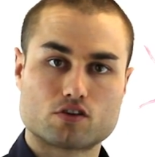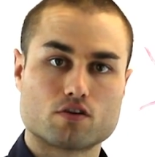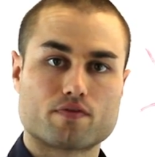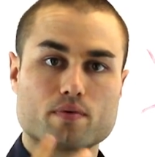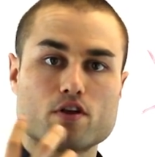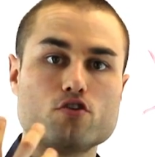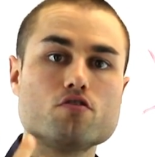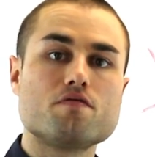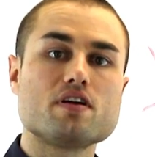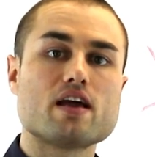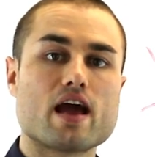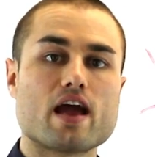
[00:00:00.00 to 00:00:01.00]
so from the
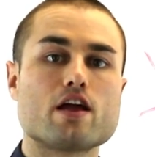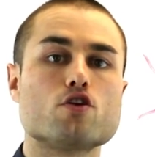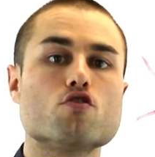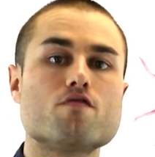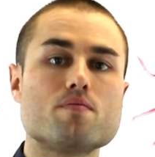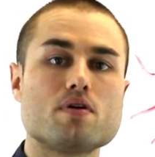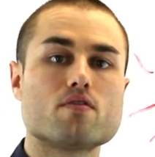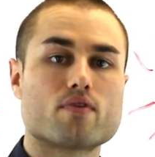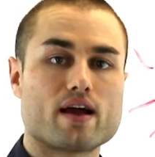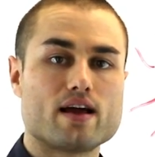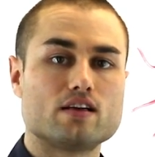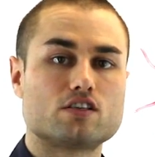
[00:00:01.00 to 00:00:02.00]
UVA, UVB
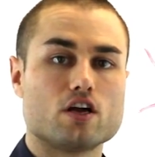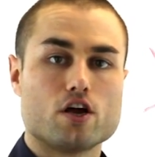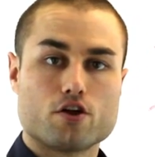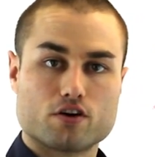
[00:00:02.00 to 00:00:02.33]
rays,